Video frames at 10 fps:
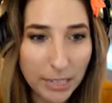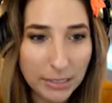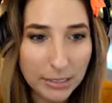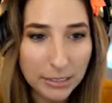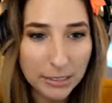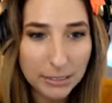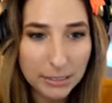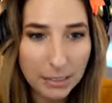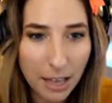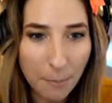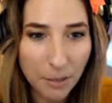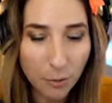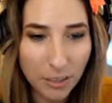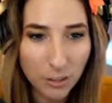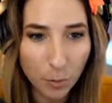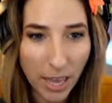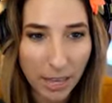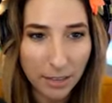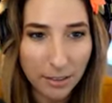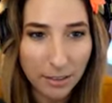Uh, I'm gonna go this way.
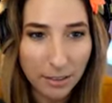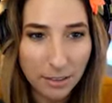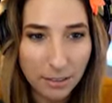Okay, I'll